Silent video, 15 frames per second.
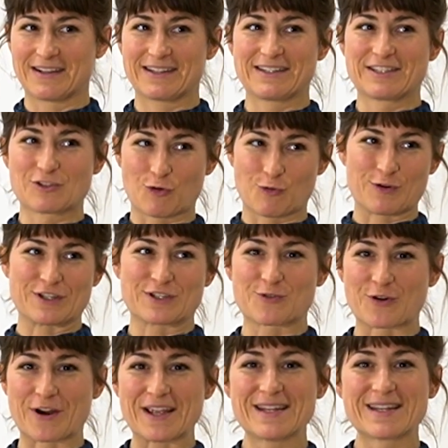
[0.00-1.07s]
is always
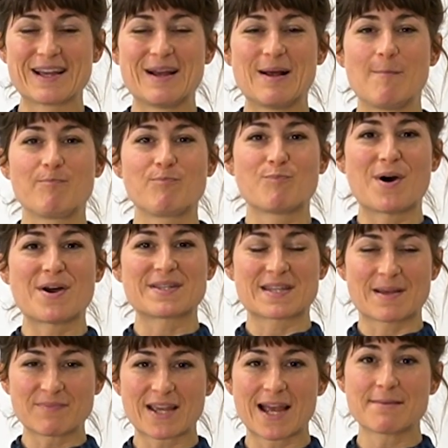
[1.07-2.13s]
great, but
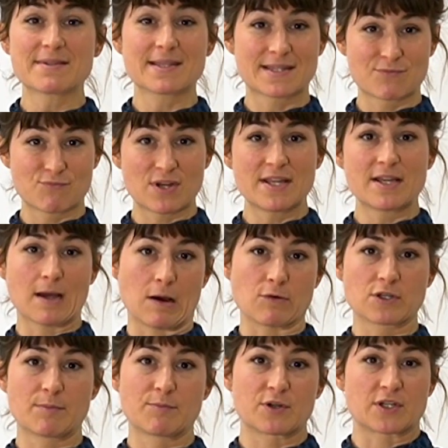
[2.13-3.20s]
sometimes it's really
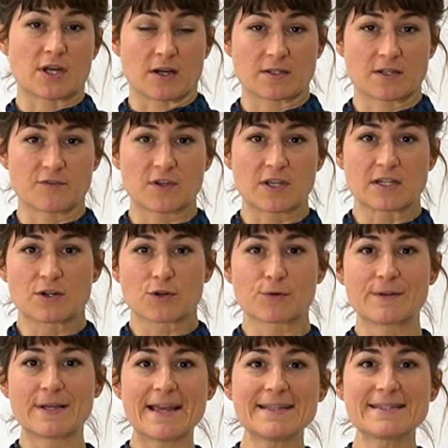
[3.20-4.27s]
counterproductive. It
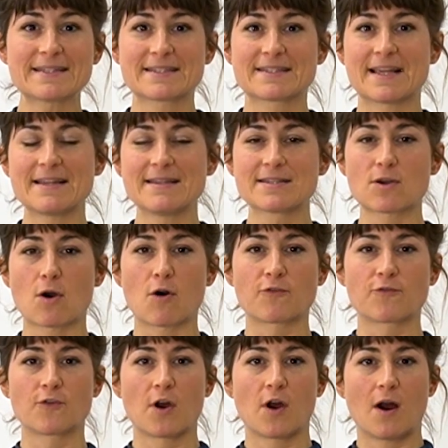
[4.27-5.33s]
creates a sense
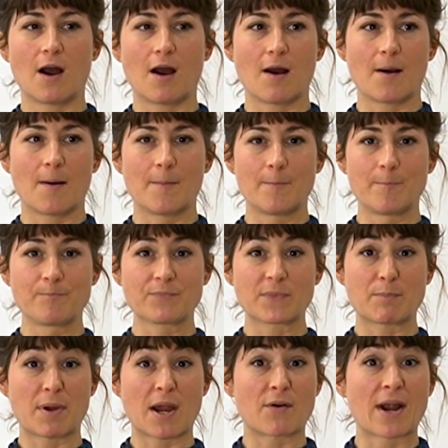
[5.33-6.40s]
of
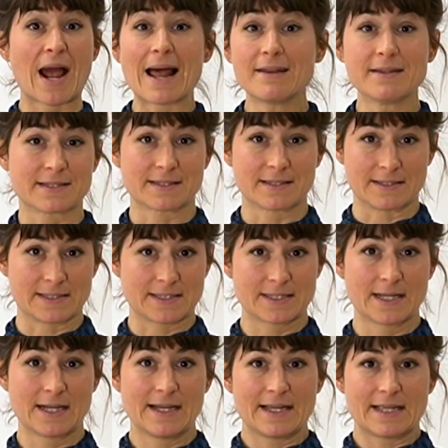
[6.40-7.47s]
paralysis.
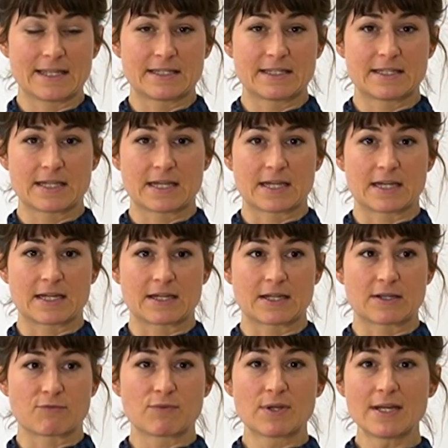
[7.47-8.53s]
It
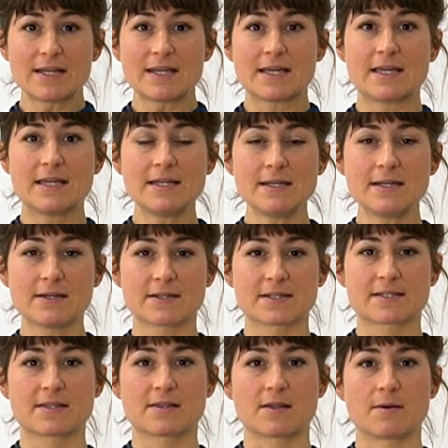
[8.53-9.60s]
really
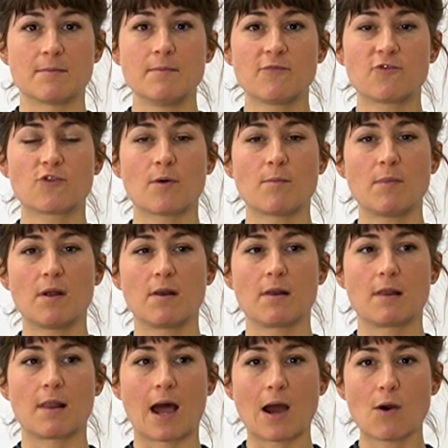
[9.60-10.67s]
hinders them from
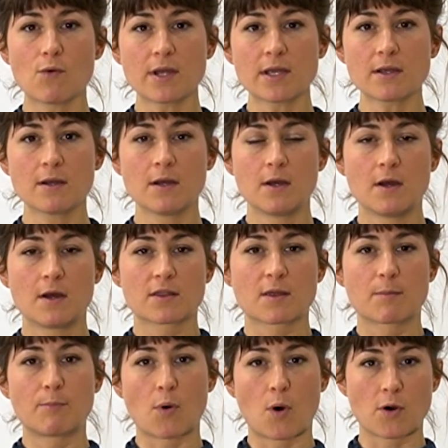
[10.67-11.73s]
allowing the
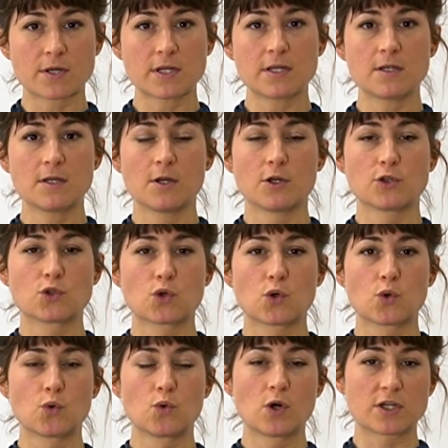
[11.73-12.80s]
body
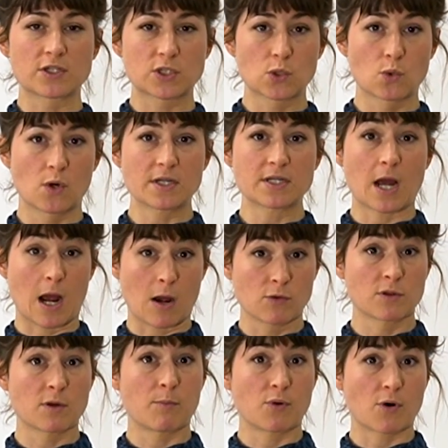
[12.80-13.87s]
to sort
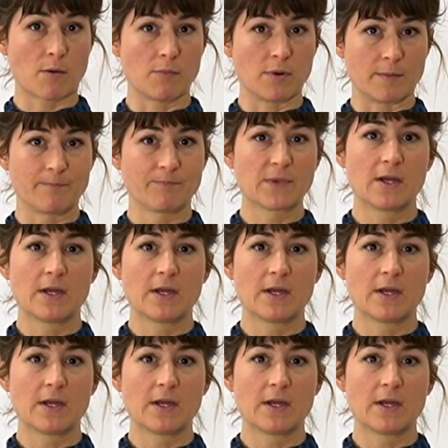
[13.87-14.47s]
out the problem.